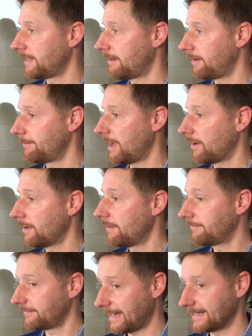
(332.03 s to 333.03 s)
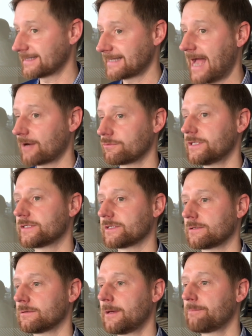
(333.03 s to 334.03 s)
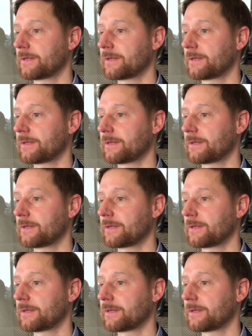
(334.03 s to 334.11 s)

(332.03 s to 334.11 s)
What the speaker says: their ML for that exact reason,